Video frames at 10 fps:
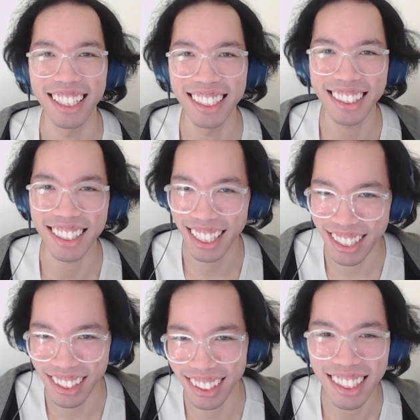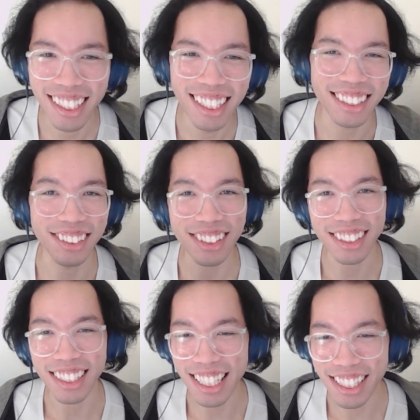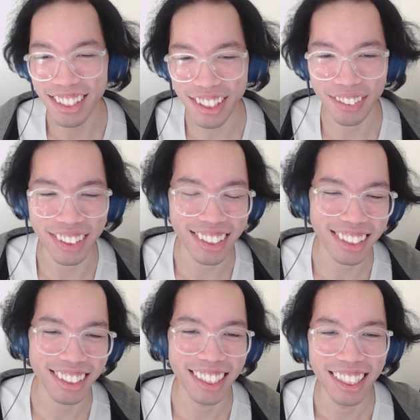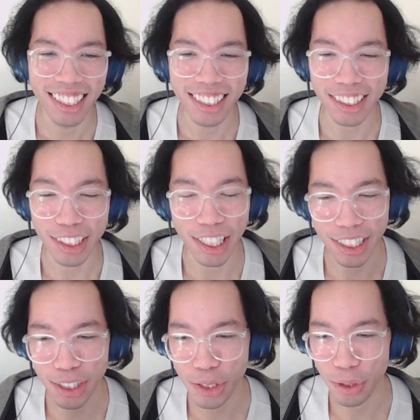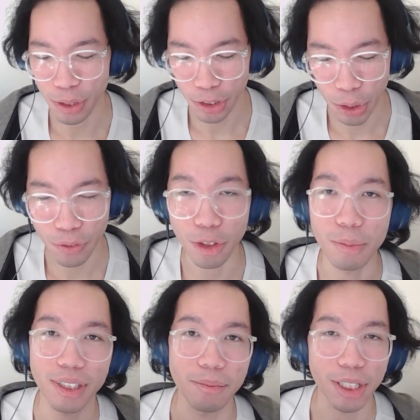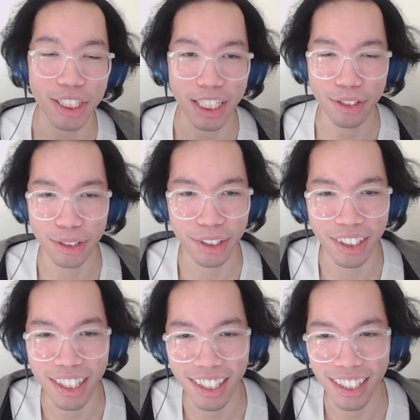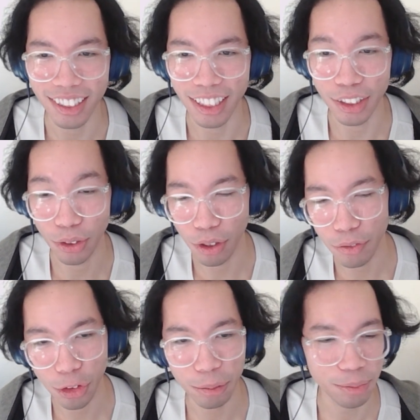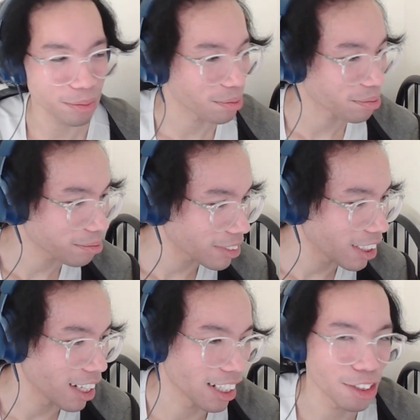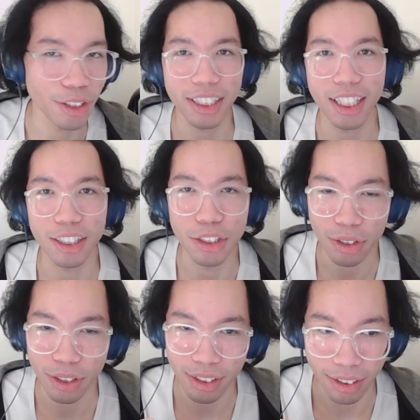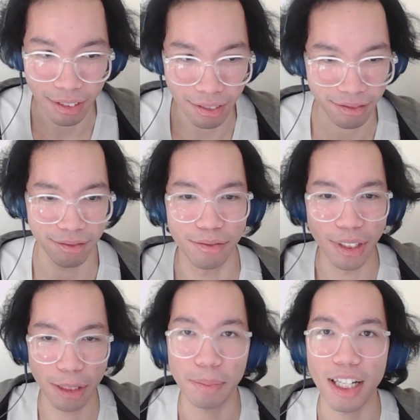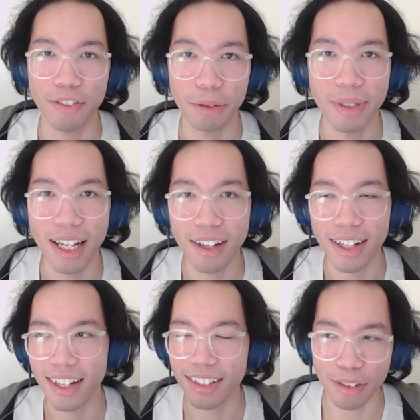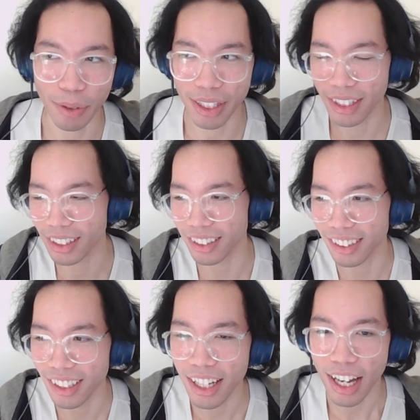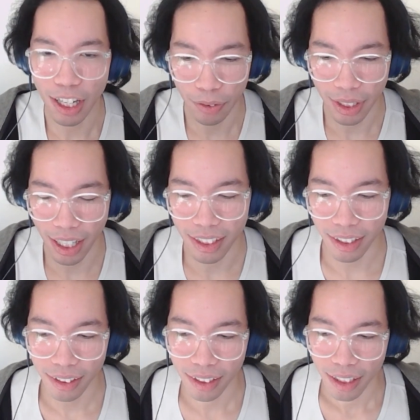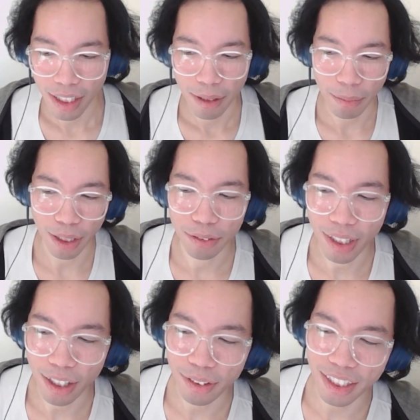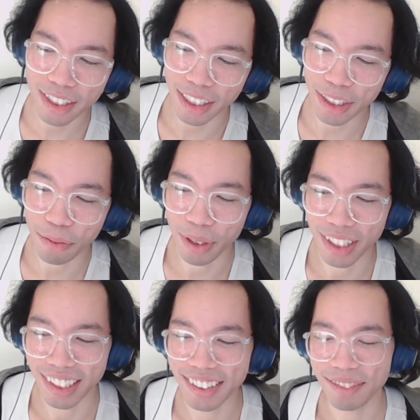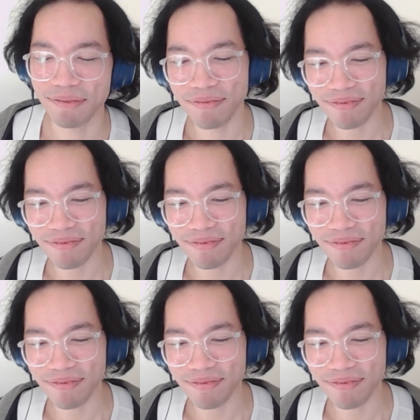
TikTok, because those are the easiest ones. The short forms are much easier than the long form. I guess you can kind of use this platform now as a way to advertise it, but I don't necessarily want to